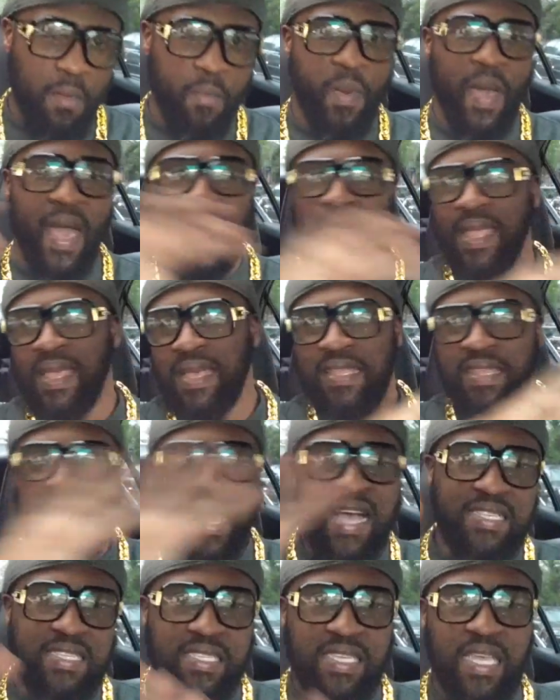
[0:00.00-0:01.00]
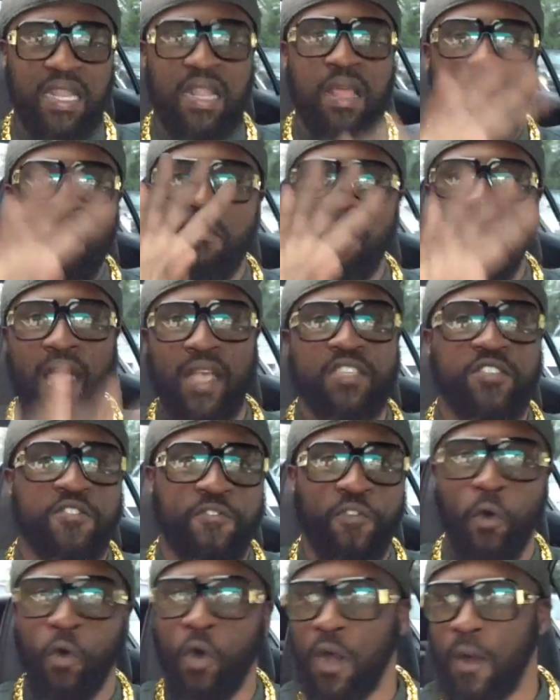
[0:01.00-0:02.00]
the back. That's it, max
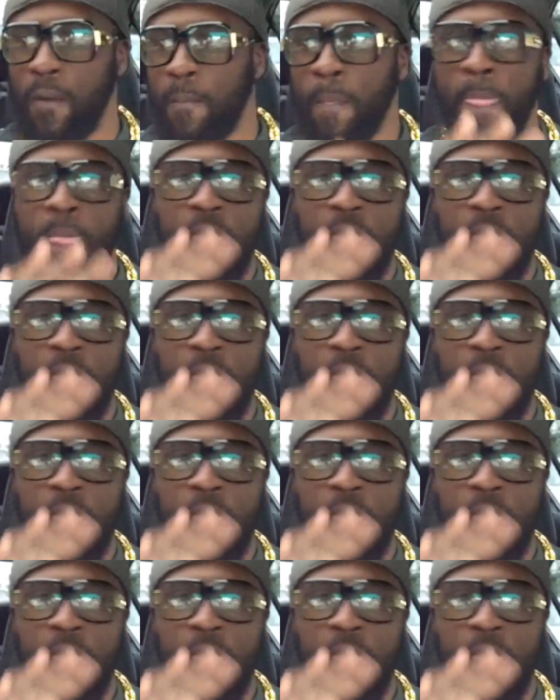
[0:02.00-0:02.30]
four.